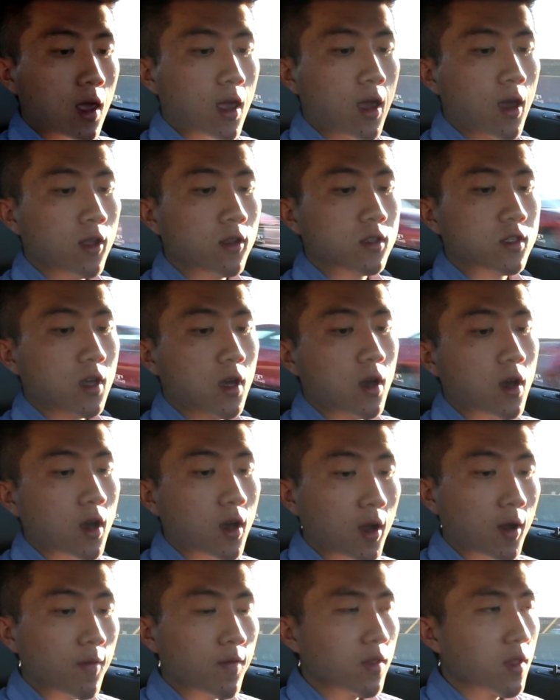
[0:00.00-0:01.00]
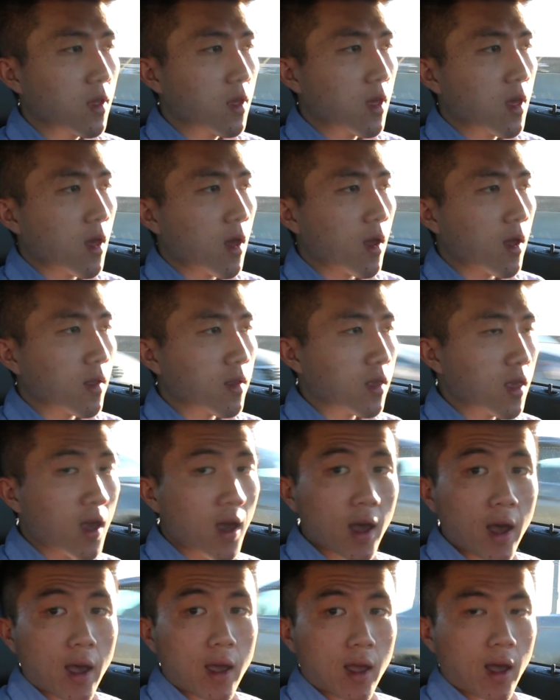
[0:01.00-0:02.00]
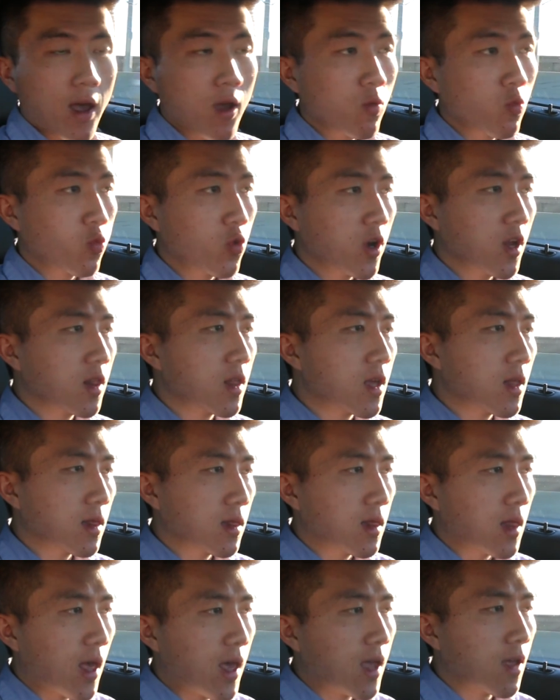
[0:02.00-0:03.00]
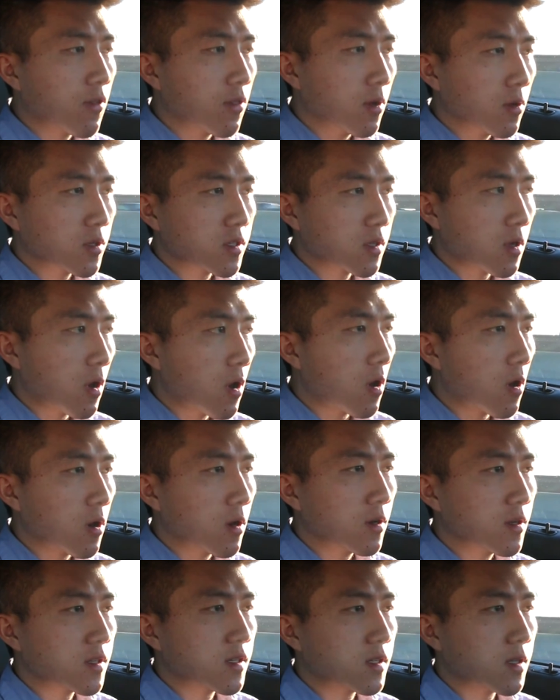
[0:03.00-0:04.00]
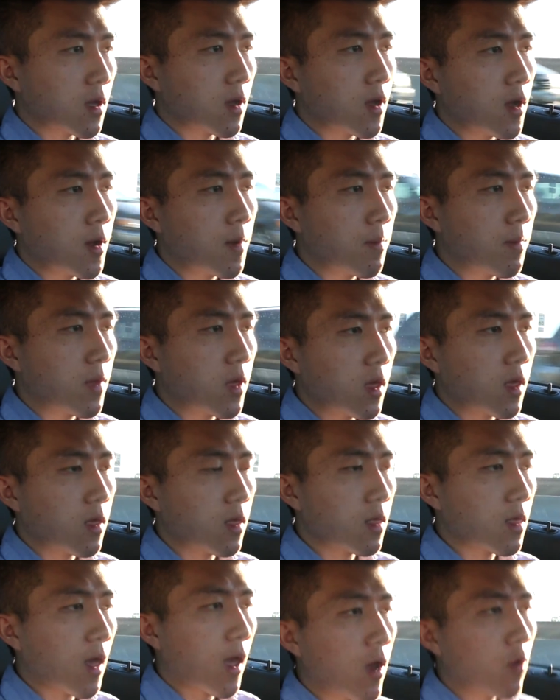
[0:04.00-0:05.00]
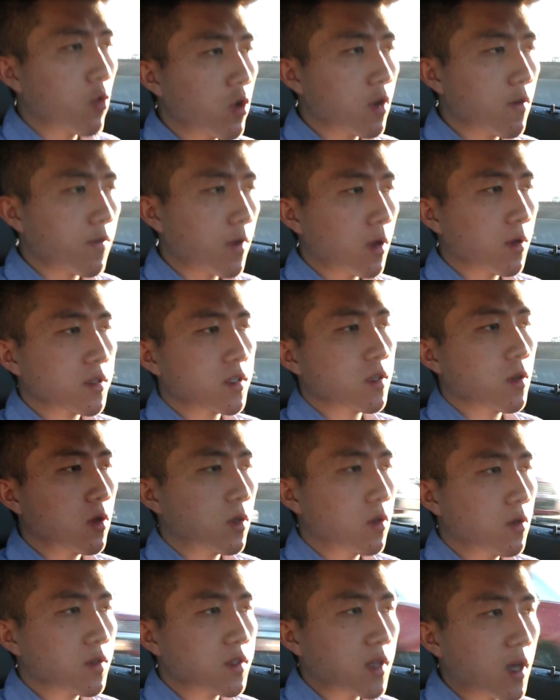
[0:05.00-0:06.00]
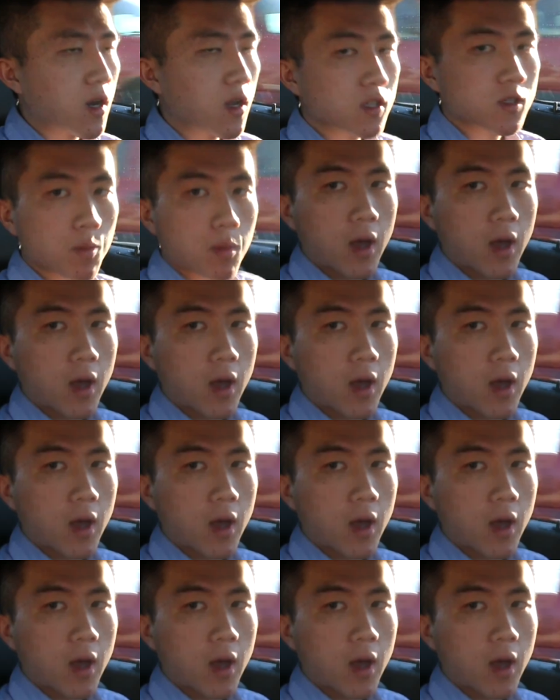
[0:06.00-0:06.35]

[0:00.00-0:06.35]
and yeah, I really like those cars. I would have also used that as